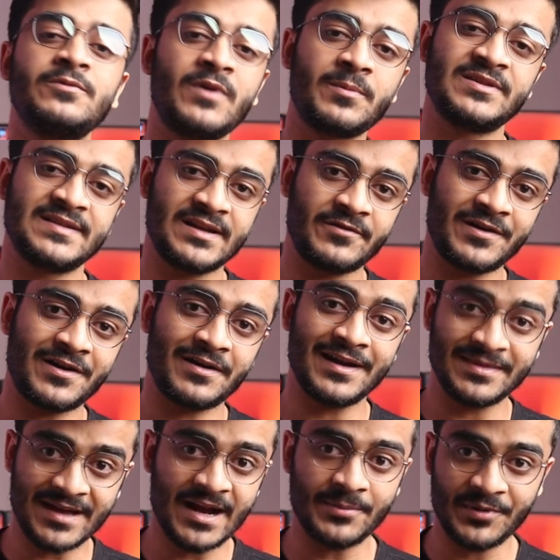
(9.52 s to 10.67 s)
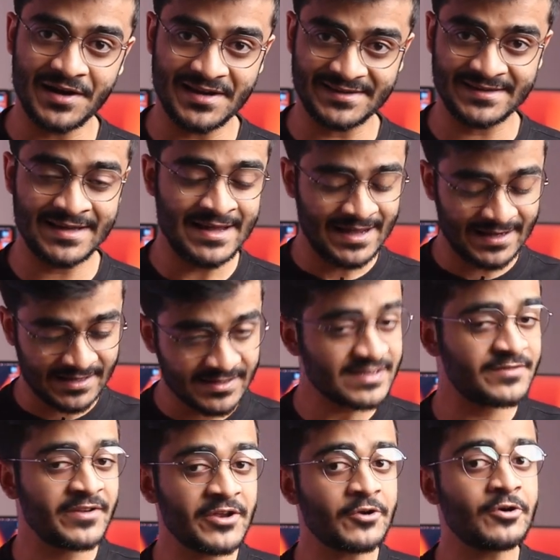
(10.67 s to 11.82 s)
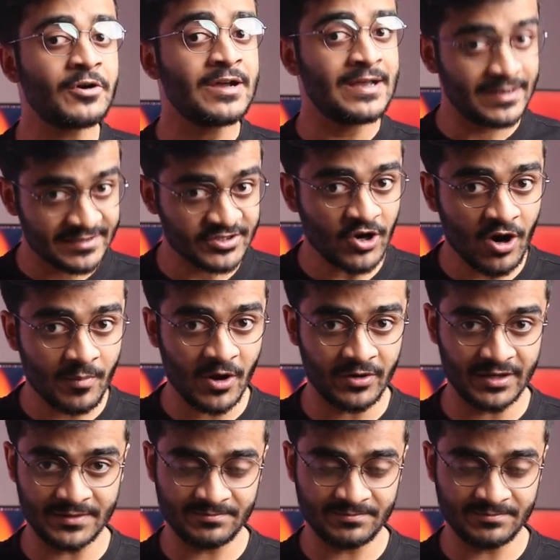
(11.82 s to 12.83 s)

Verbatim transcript: the OnePlus 11R at that price. And in this video, let's talk about it.